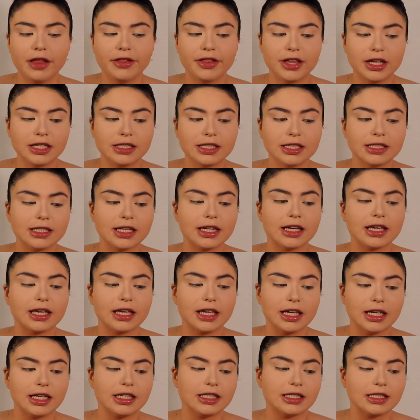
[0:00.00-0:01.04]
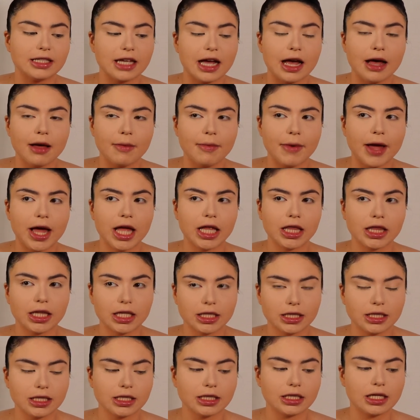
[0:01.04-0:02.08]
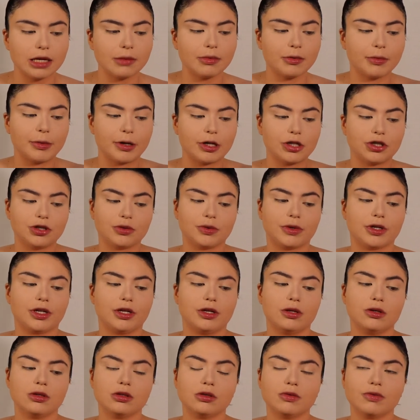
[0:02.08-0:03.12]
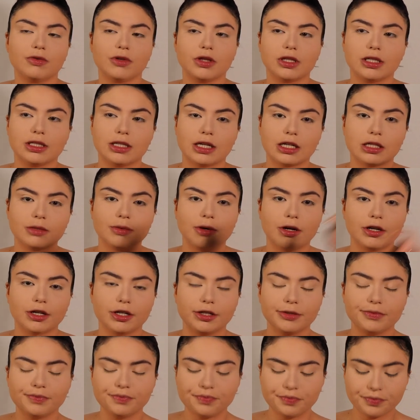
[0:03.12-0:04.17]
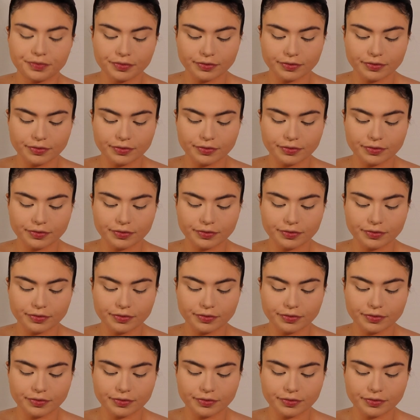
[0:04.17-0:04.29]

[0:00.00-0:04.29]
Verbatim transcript: This is a key step, and this is the type of brush you want to use for this next powder.